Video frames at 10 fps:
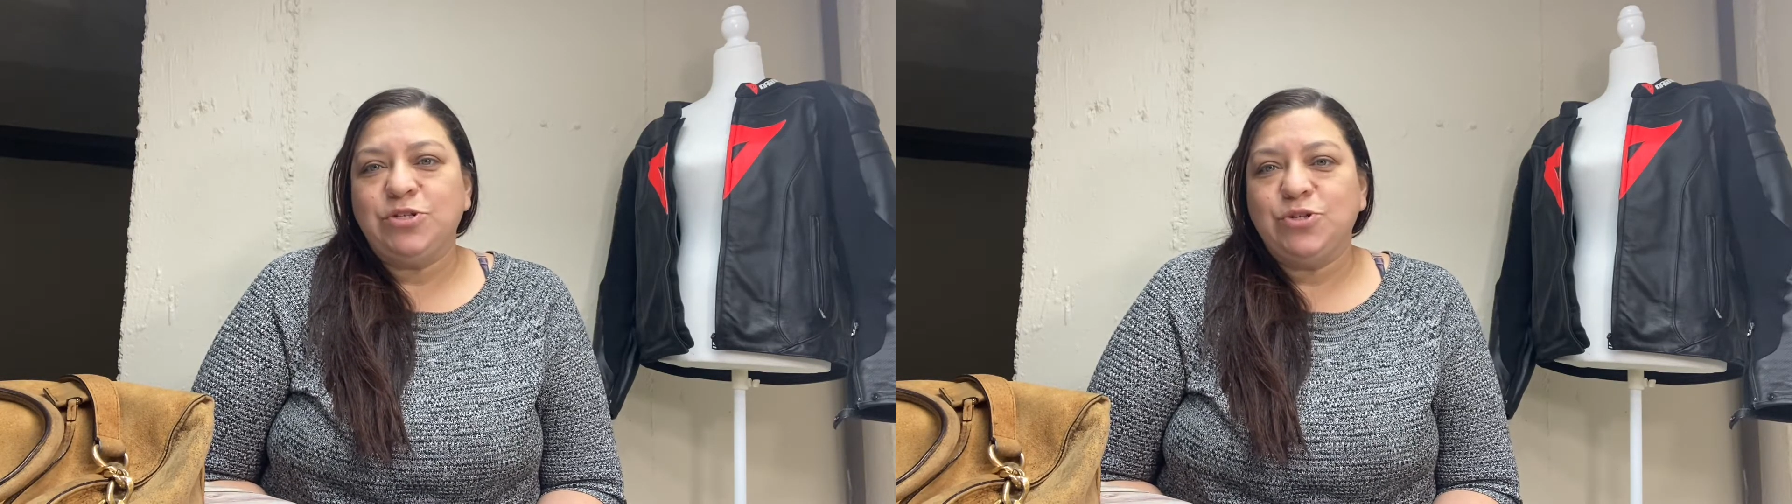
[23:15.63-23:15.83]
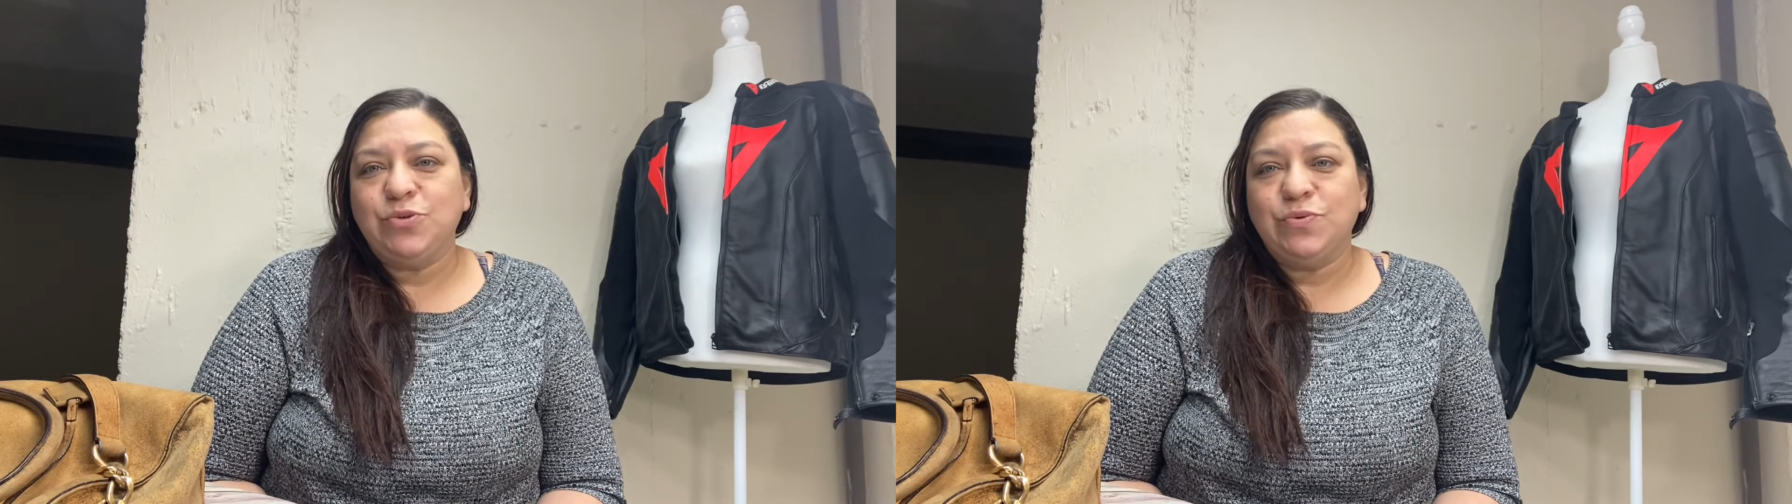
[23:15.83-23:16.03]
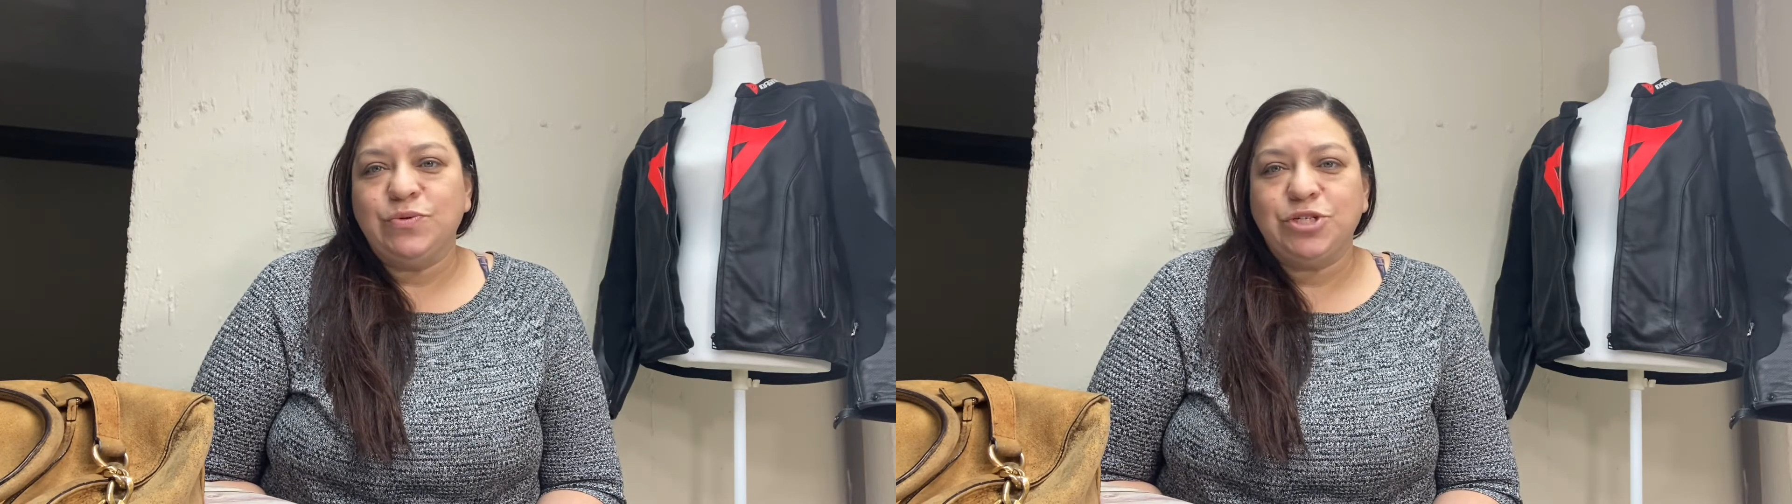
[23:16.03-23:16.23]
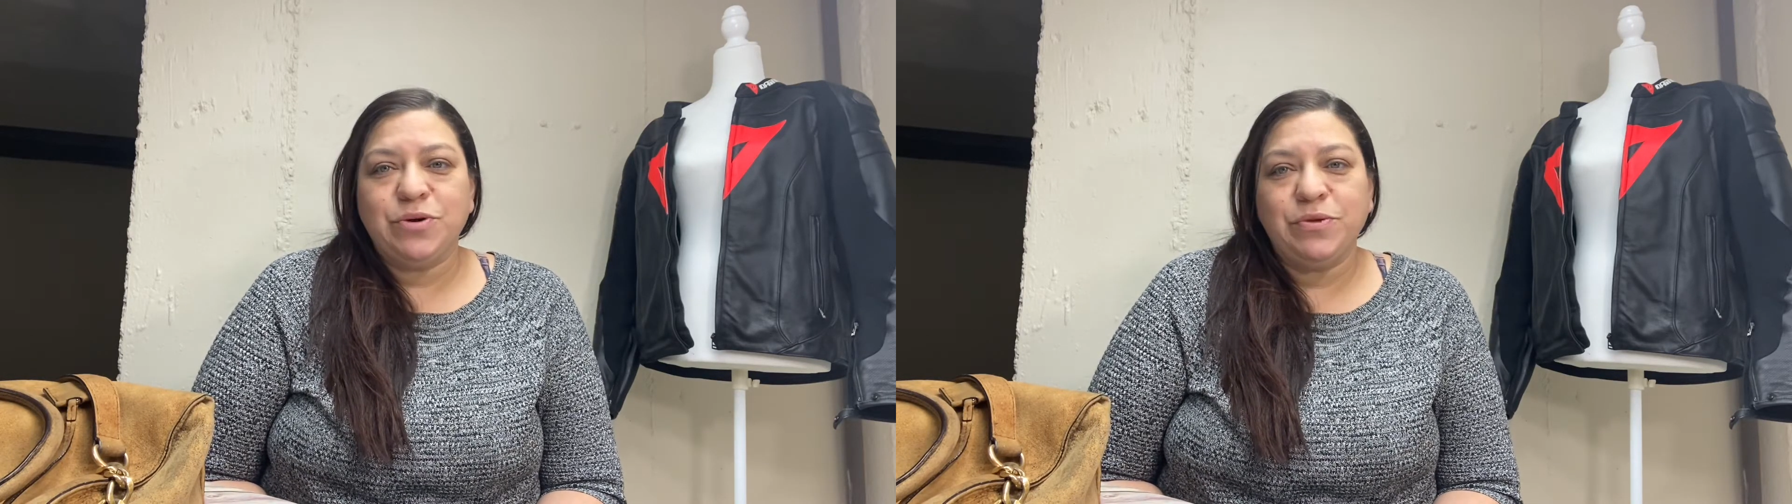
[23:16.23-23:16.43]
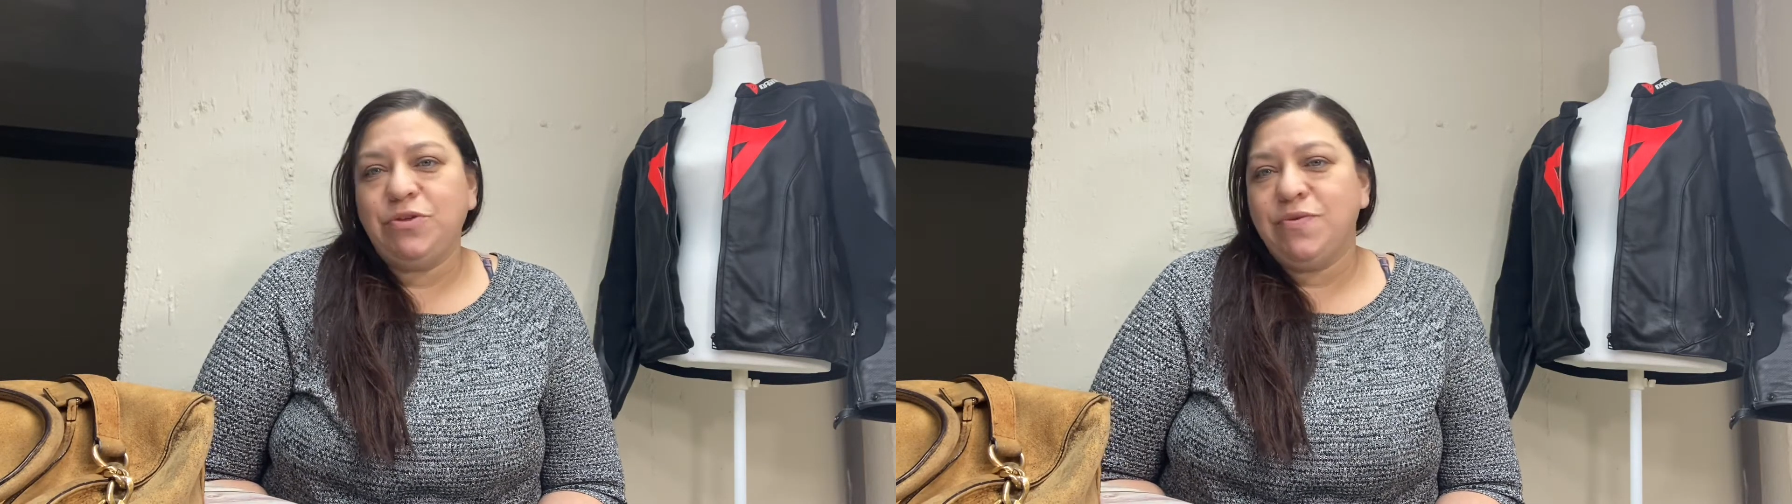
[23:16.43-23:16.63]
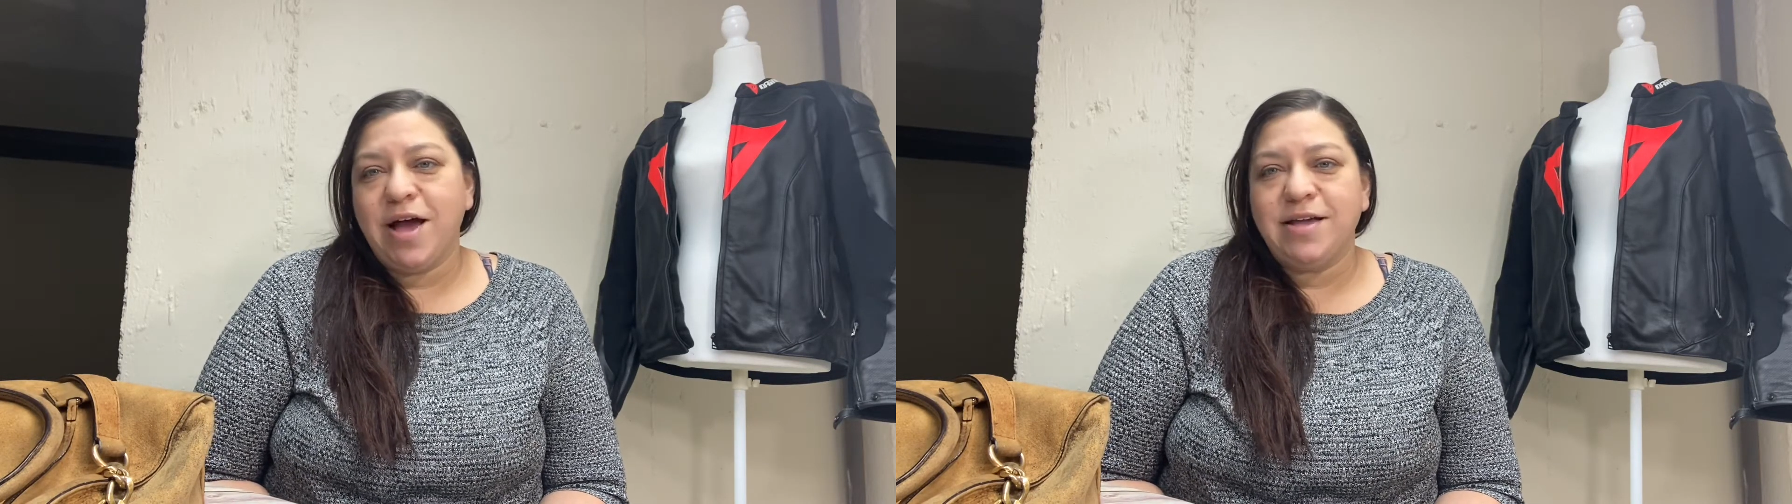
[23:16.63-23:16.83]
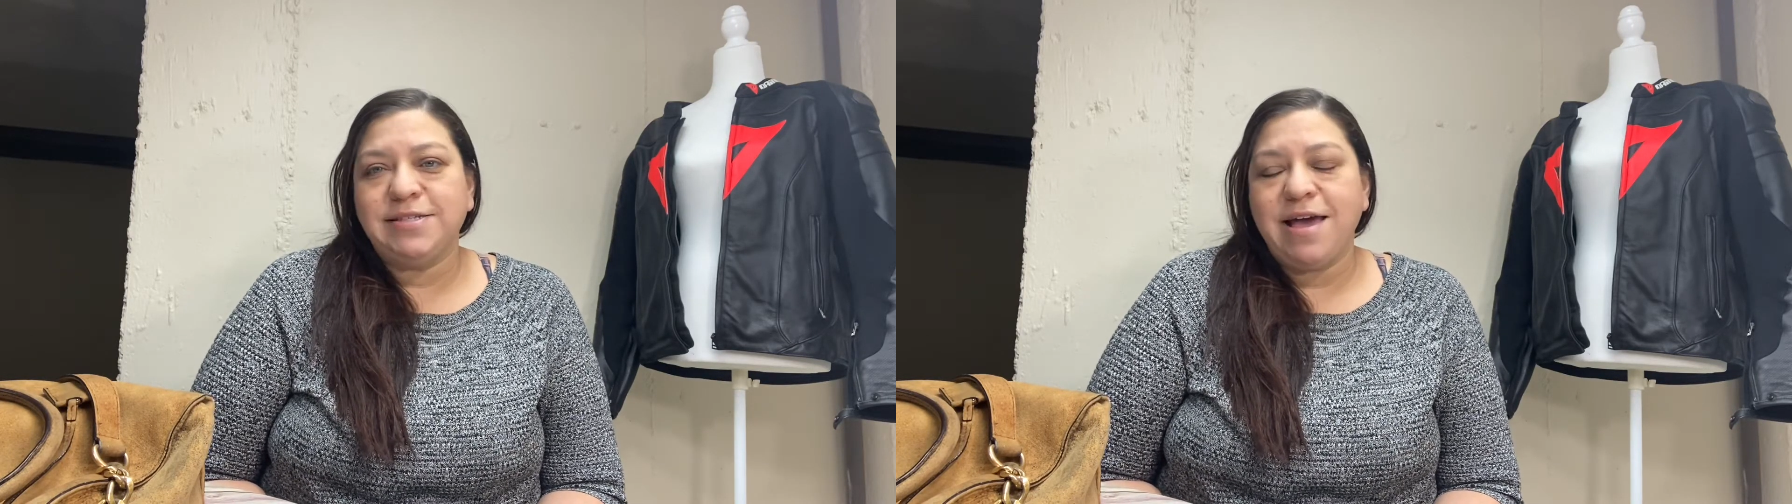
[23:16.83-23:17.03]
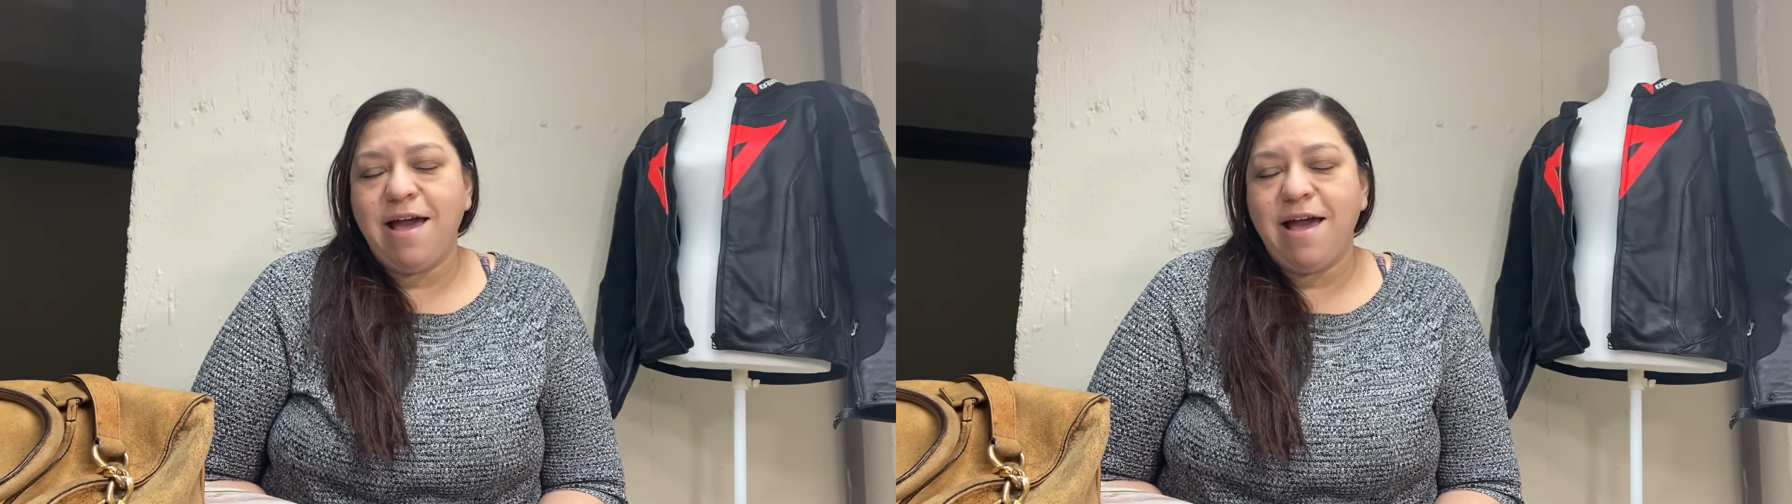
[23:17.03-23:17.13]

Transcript: to showing you guys